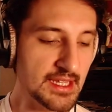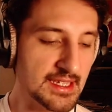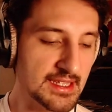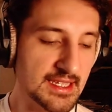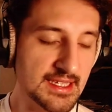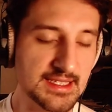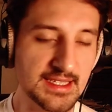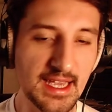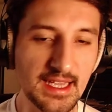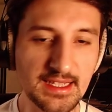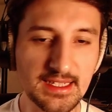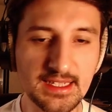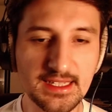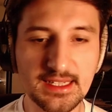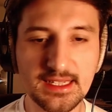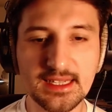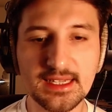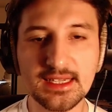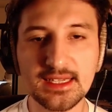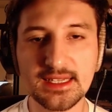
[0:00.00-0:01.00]
The
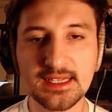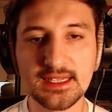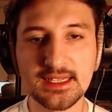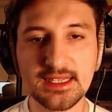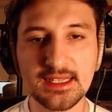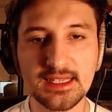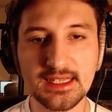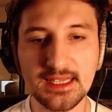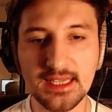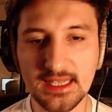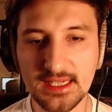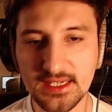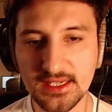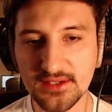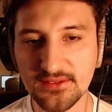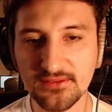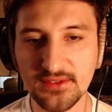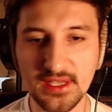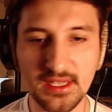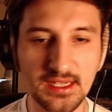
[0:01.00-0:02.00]
second
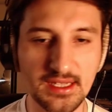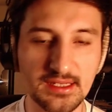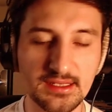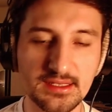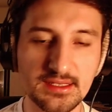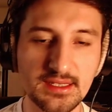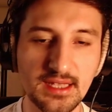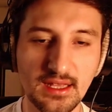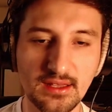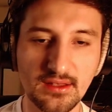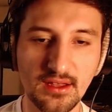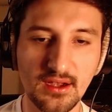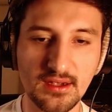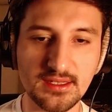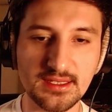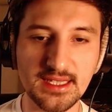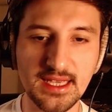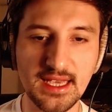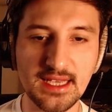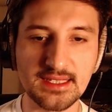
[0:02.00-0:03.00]
inconvenience that
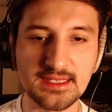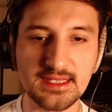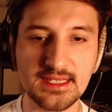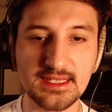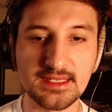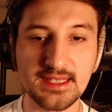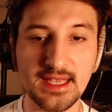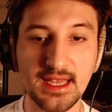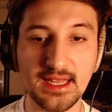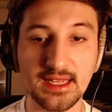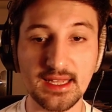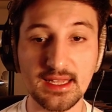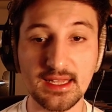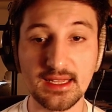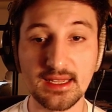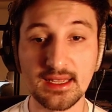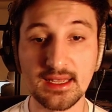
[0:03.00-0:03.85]
Locke says is that